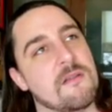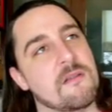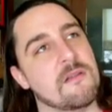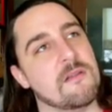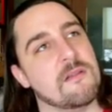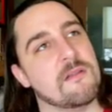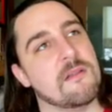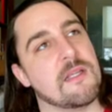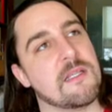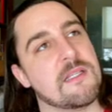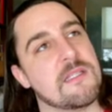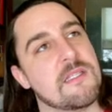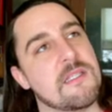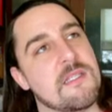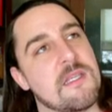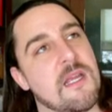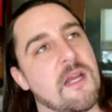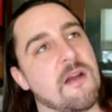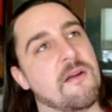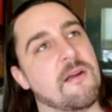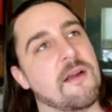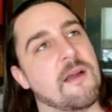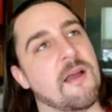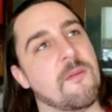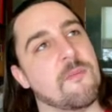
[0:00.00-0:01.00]
like
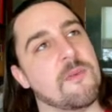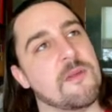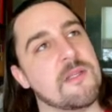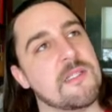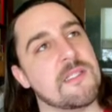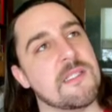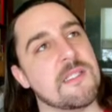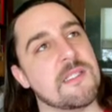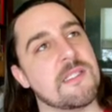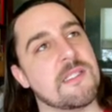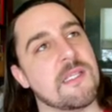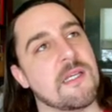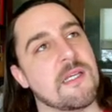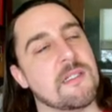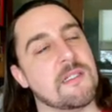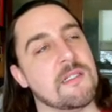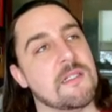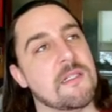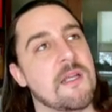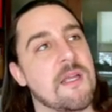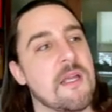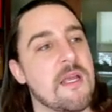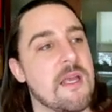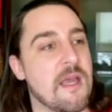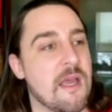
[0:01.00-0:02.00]
staring up into the
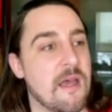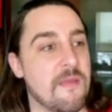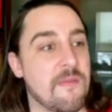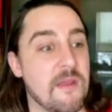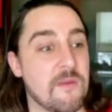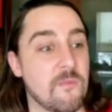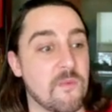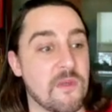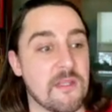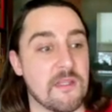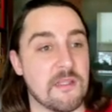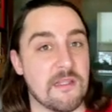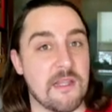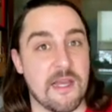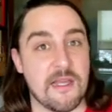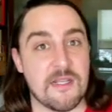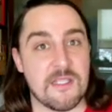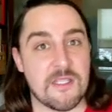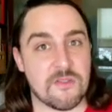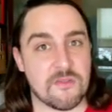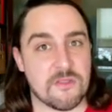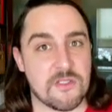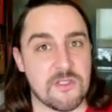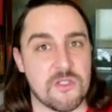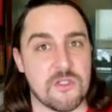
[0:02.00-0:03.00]
sun. And then when the
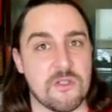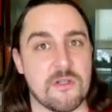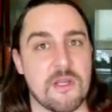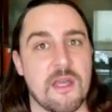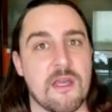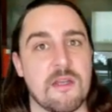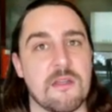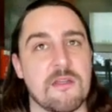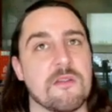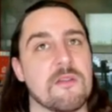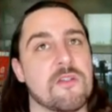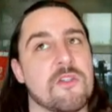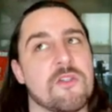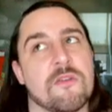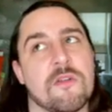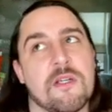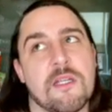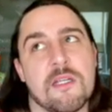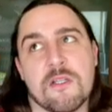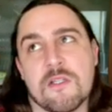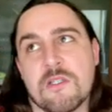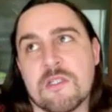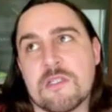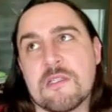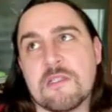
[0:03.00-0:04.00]
lights are on, she'll get under the tree
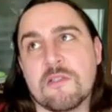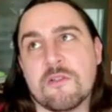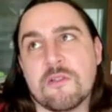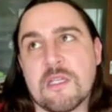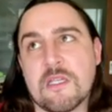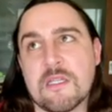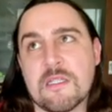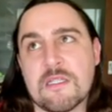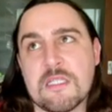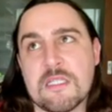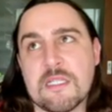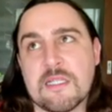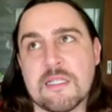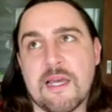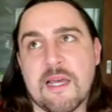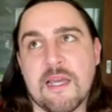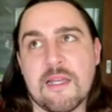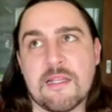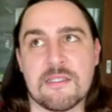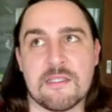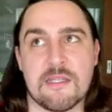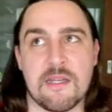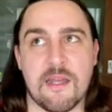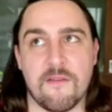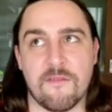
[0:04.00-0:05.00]
and just look into the
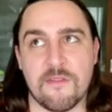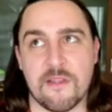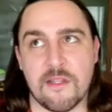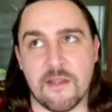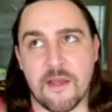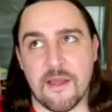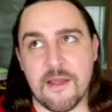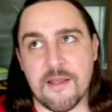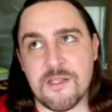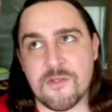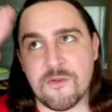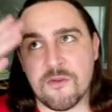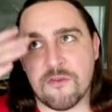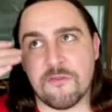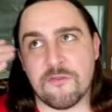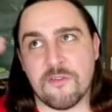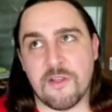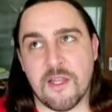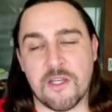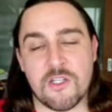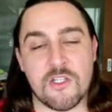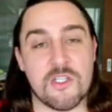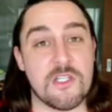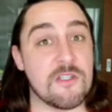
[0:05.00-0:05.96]
lights and have the lights reflect.